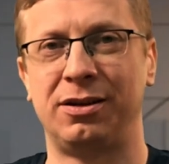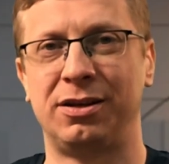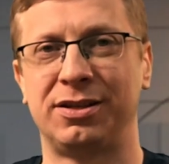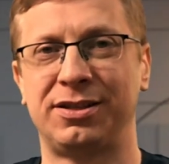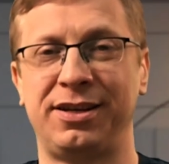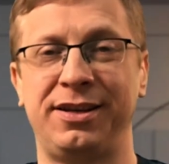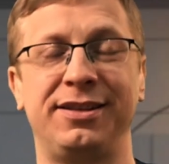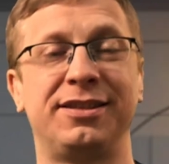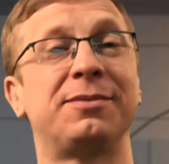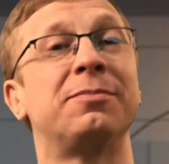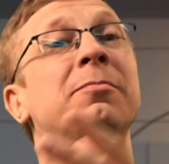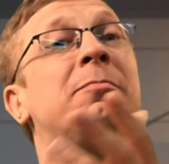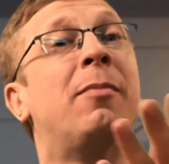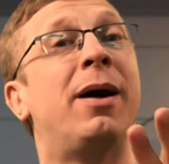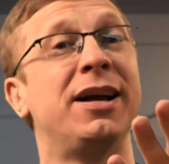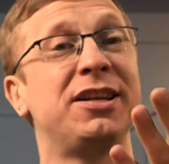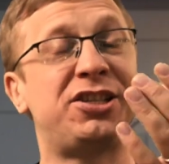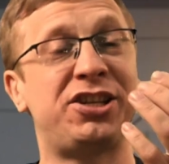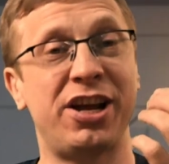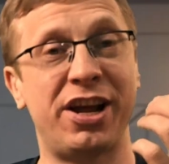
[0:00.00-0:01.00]
since
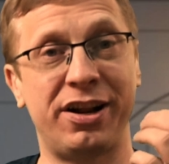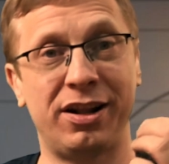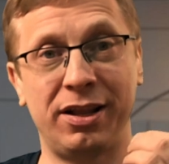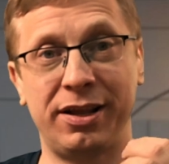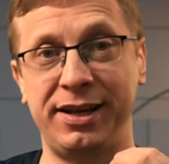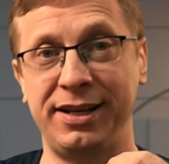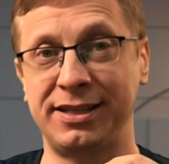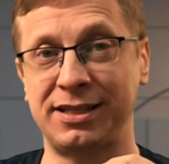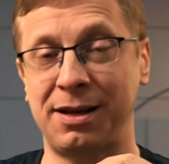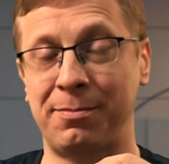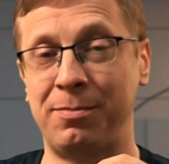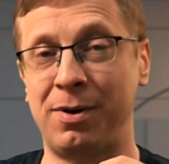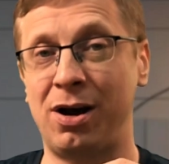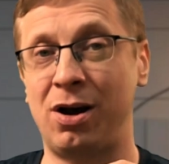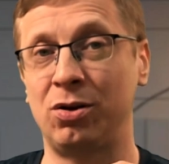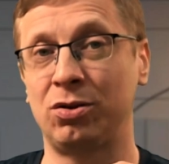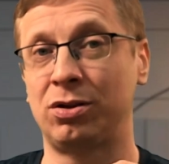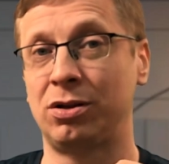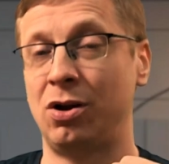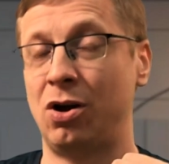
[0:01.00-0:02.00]
my channel is
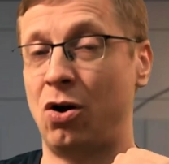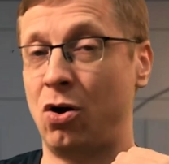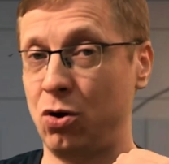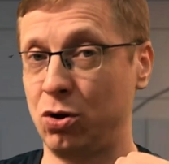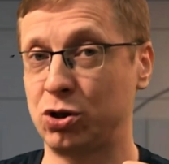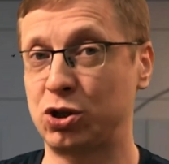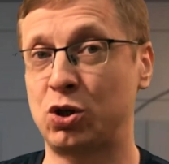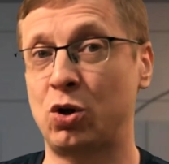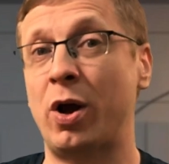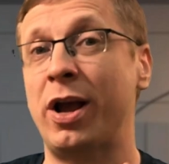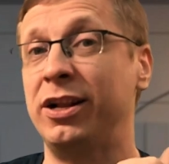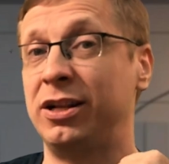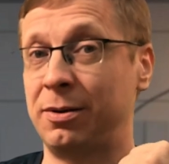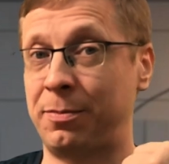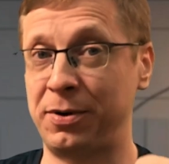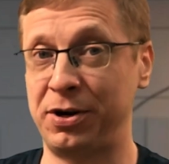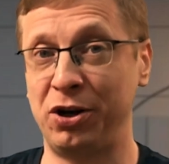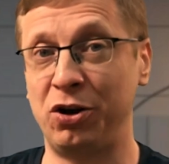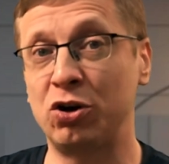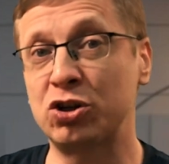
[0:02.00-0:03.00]
about also
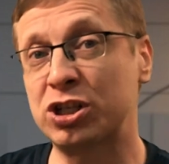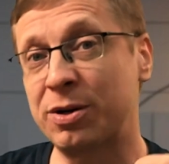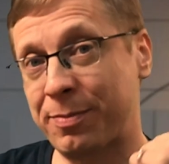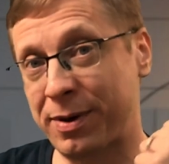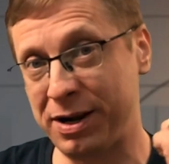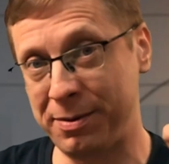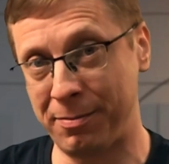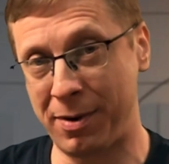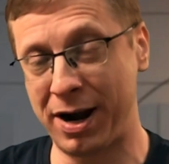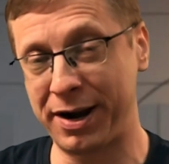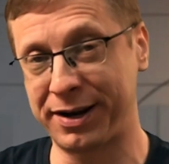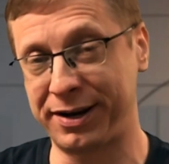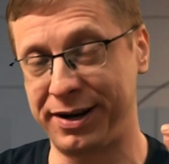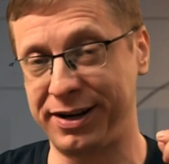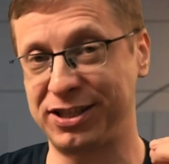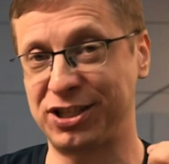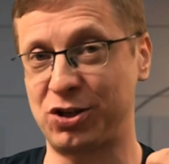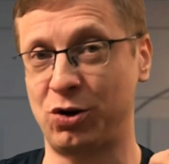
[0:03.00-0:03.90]
entrepreneurship and marketing.